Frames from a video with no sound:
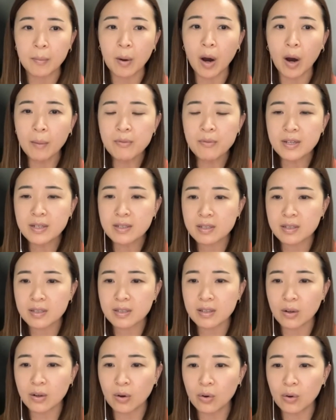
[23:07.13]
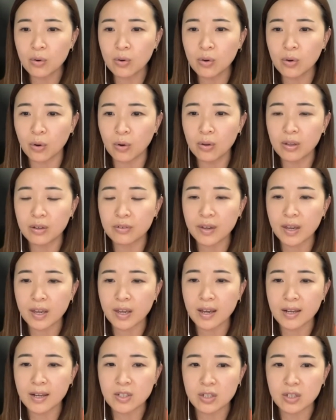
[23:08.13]
Obviously, the whole goal of
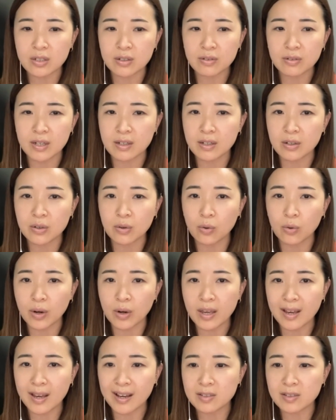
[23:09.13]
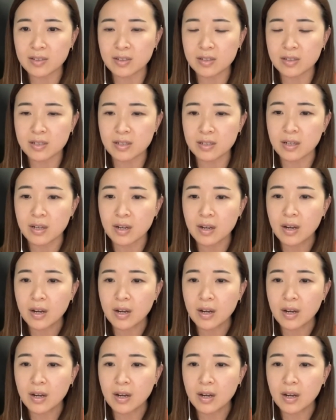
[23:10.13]
AI generated or AI assisted